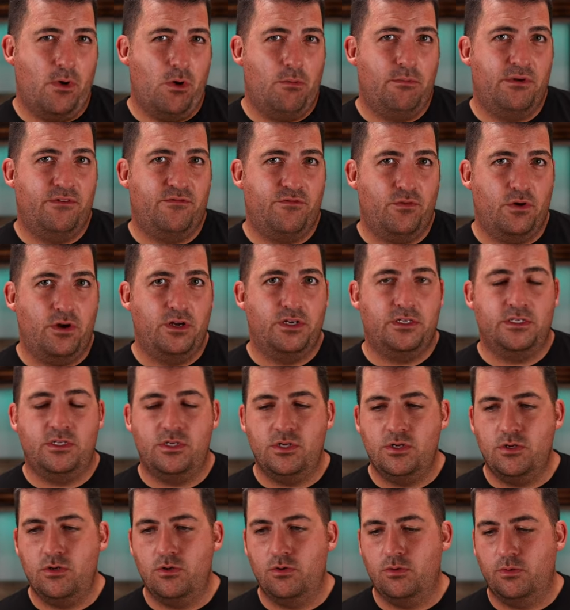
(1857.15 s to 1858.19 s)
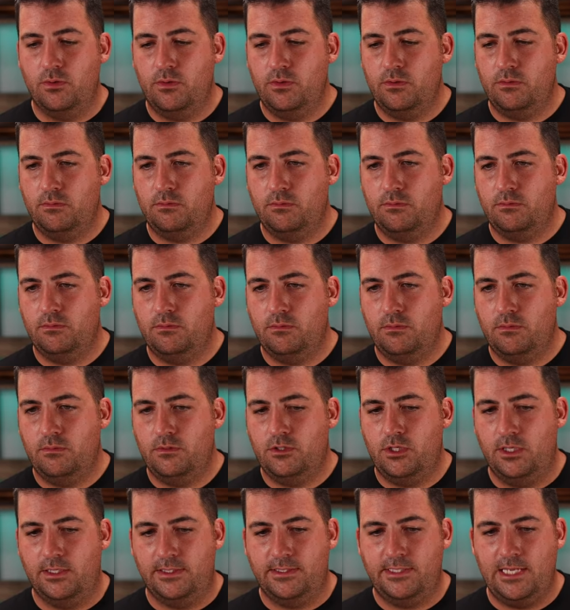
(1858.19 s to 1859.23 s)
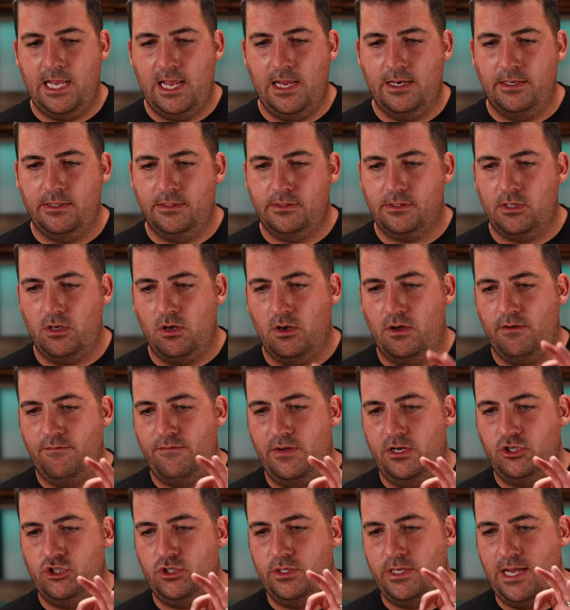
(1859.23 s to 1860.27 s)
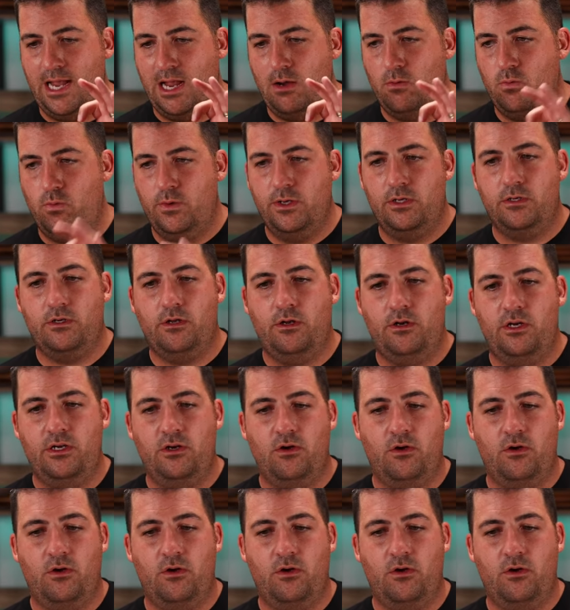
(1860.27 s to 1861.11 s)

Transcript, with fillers: a moment for it to, to send. So eventually I will get a